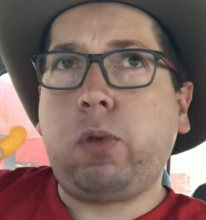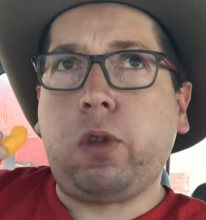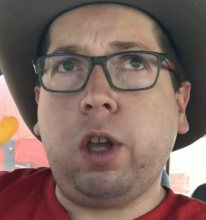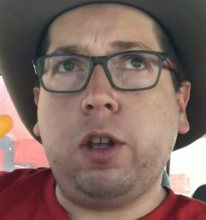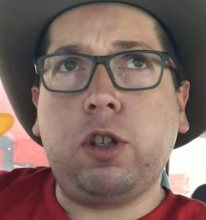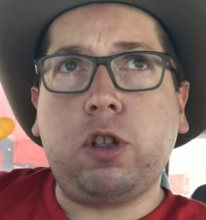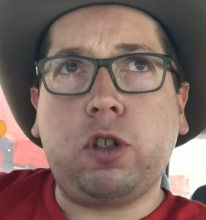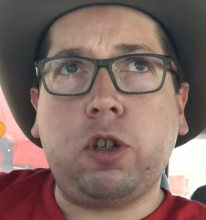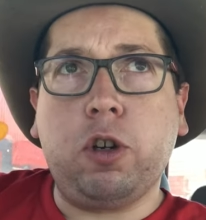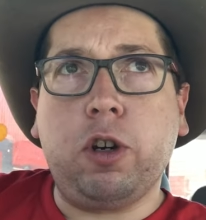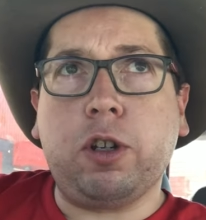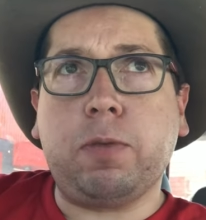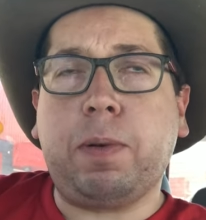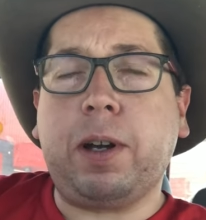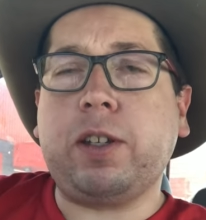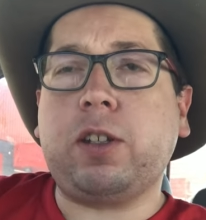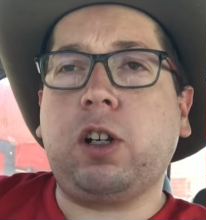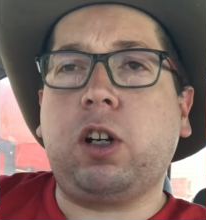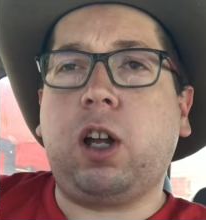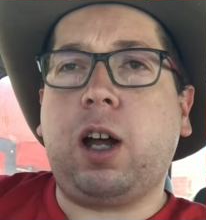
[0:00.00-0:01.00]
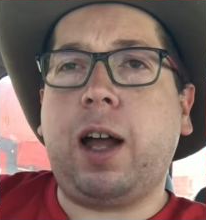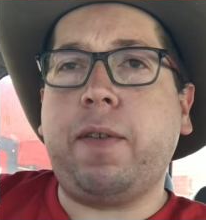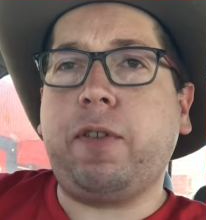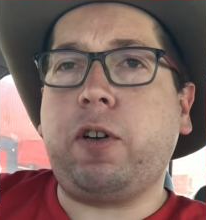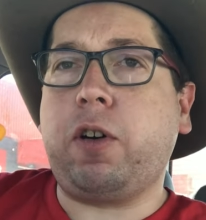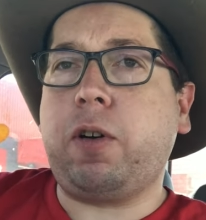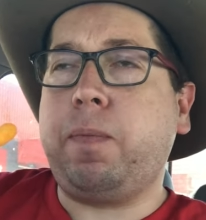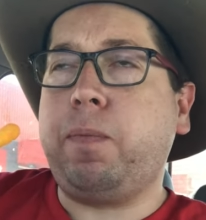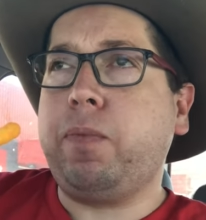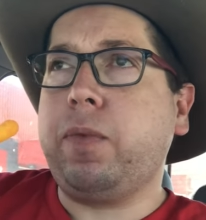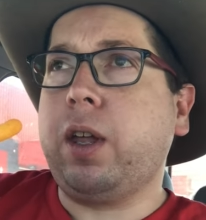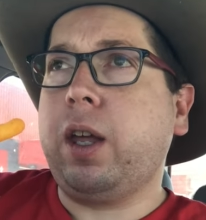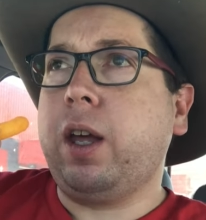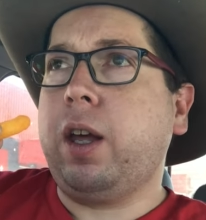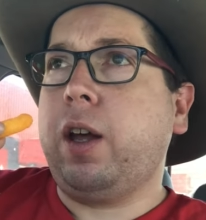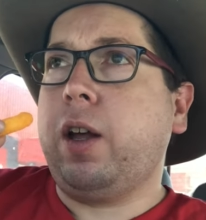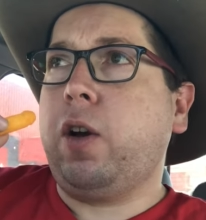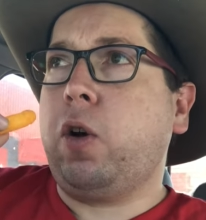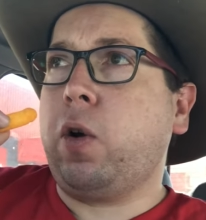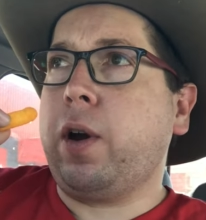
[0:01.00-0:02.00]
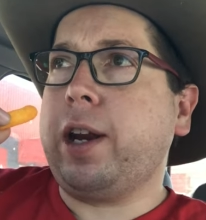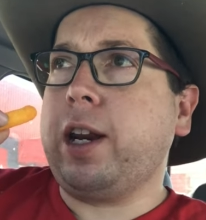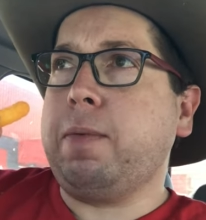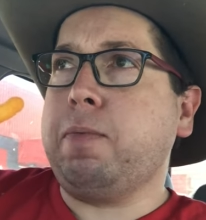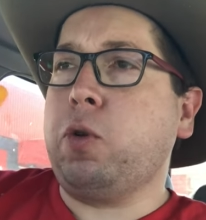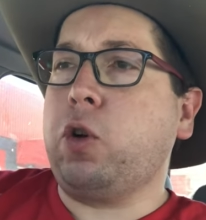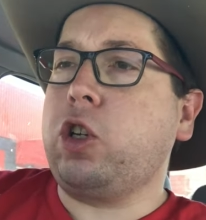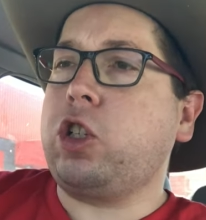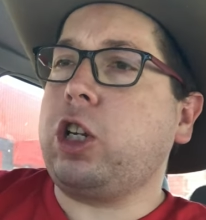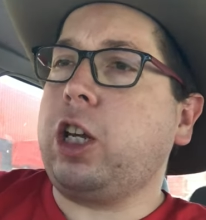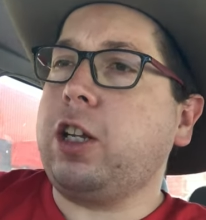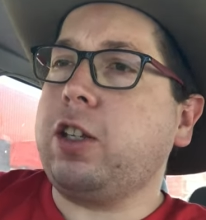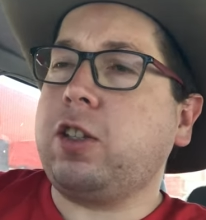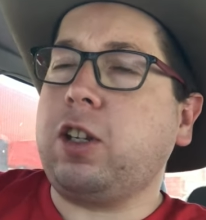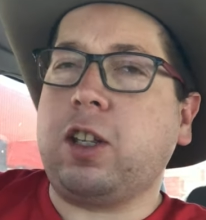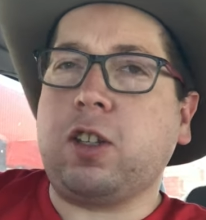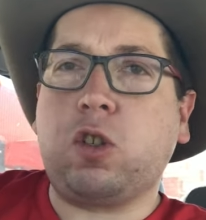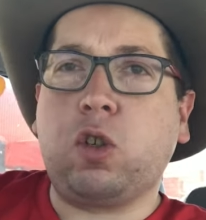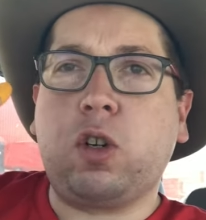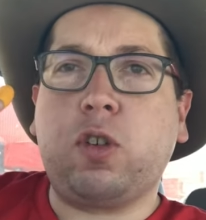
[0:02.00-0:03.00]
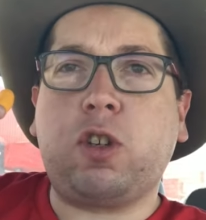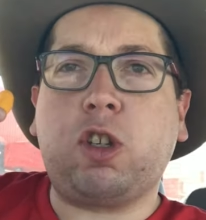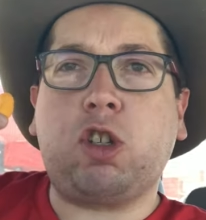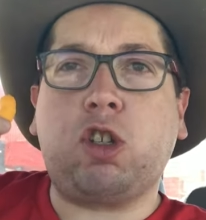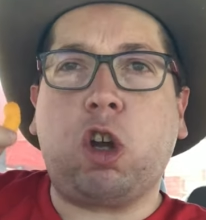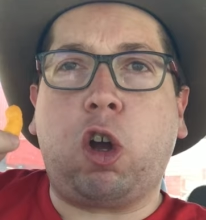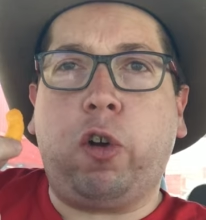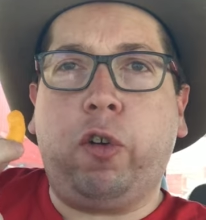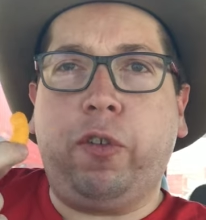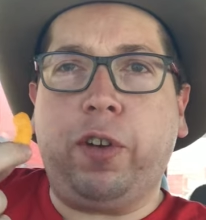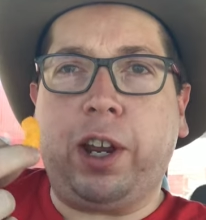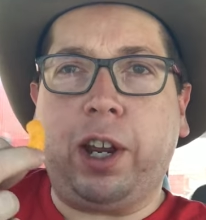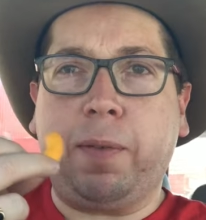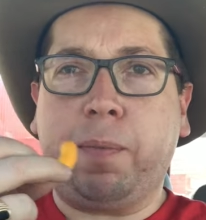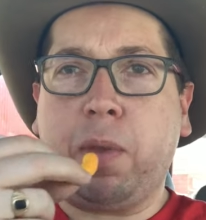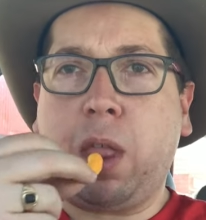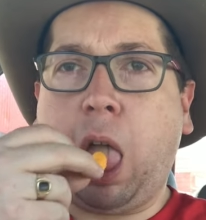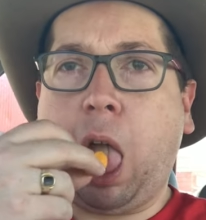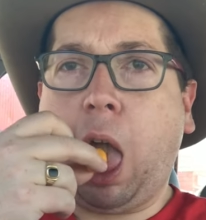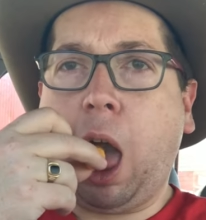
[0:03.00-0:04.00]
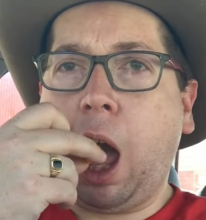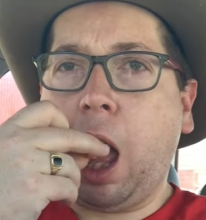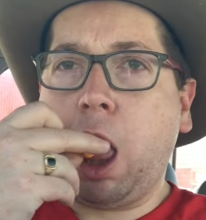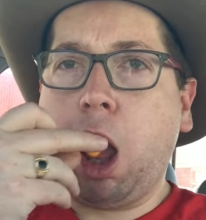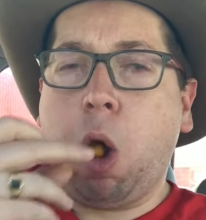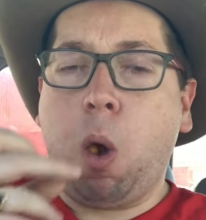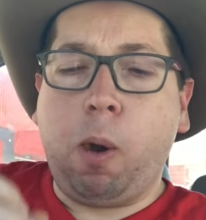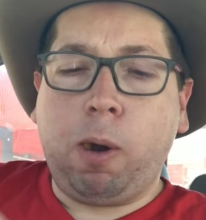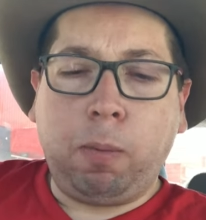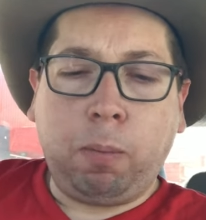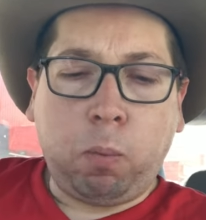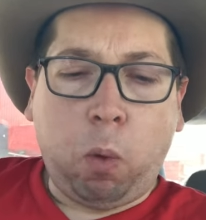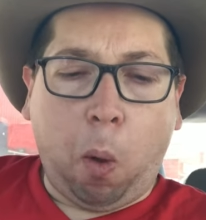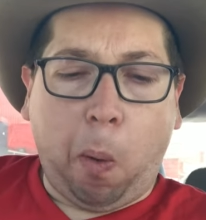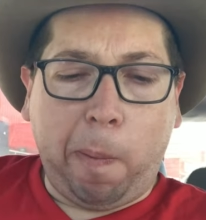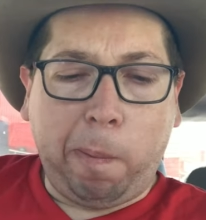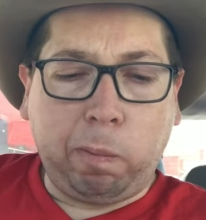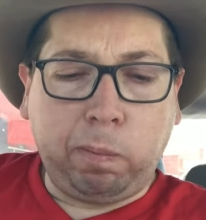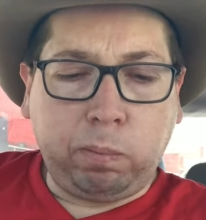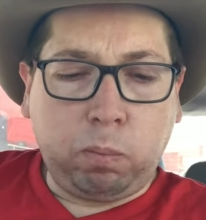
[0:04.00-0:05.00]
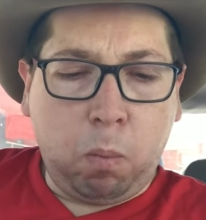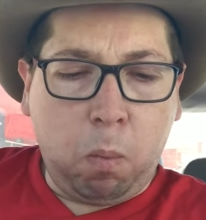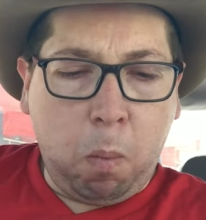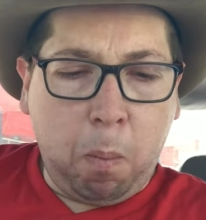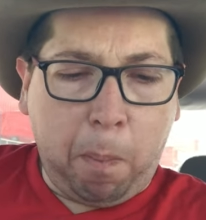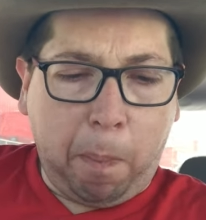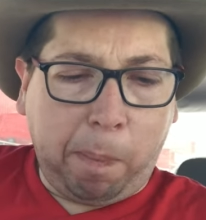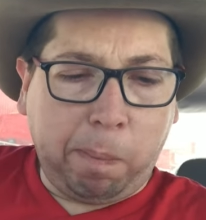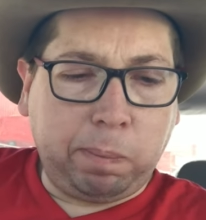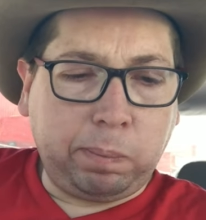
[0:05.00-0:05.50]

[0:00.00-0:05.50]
As soon as my saliva or any moisture hits it, it's sort of dissolving. Mmm.